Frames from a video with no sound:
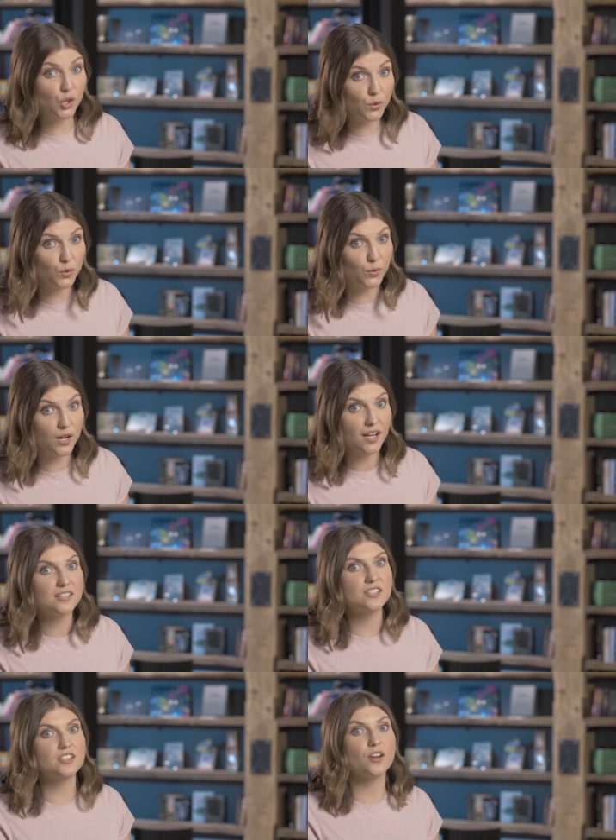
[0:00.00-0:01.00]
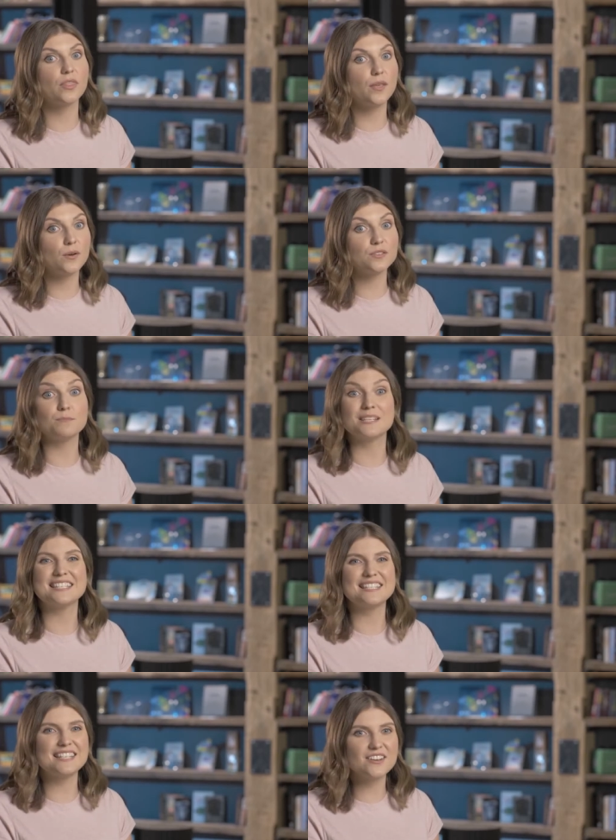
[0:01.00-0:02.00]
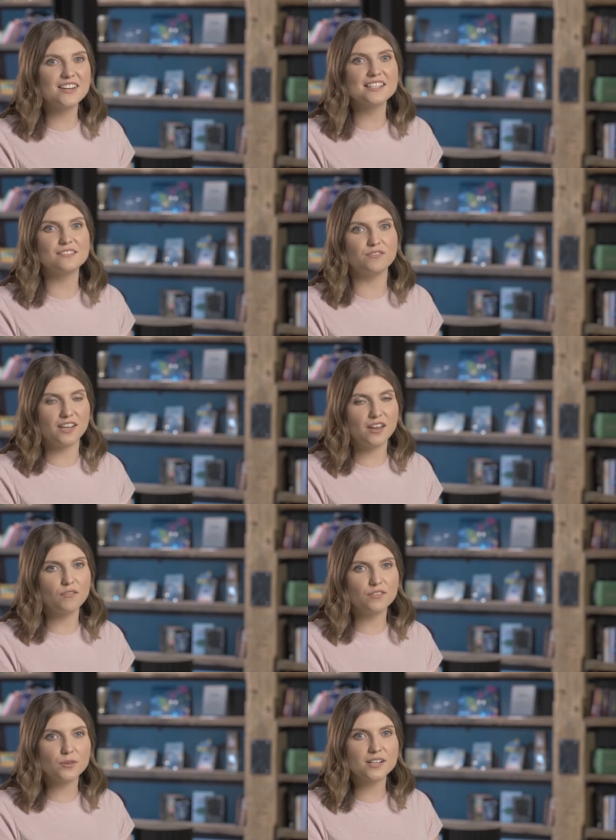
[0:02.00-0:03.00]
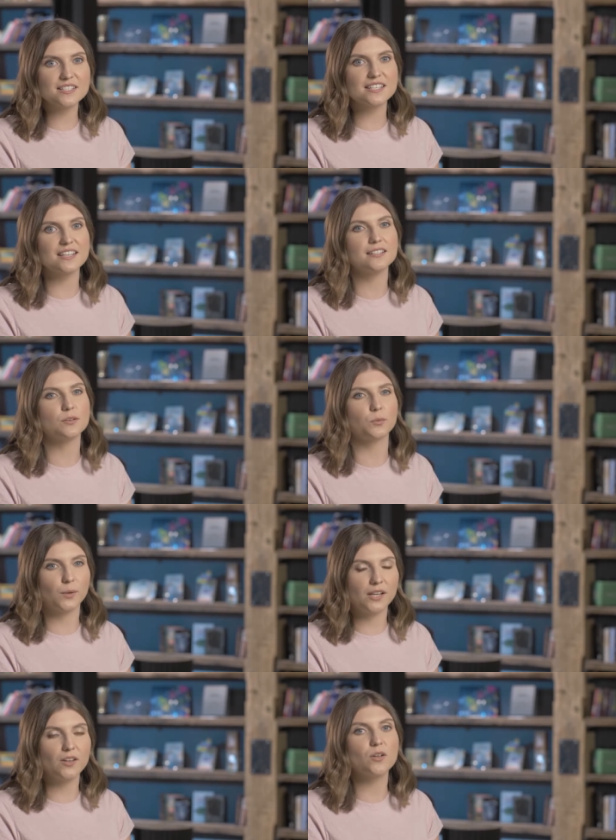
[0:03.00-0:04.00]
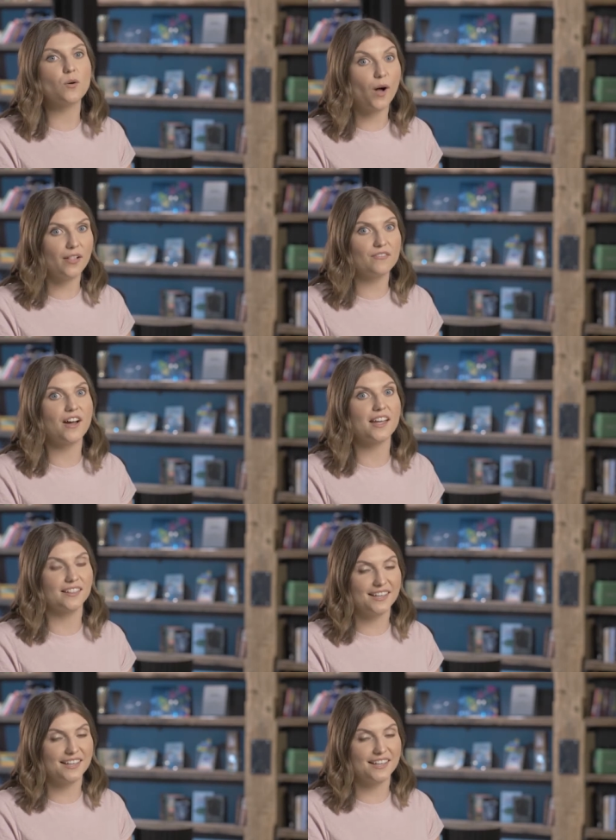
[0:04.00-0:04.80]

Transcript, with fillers: you to turn those mysterious video viewers into real qualified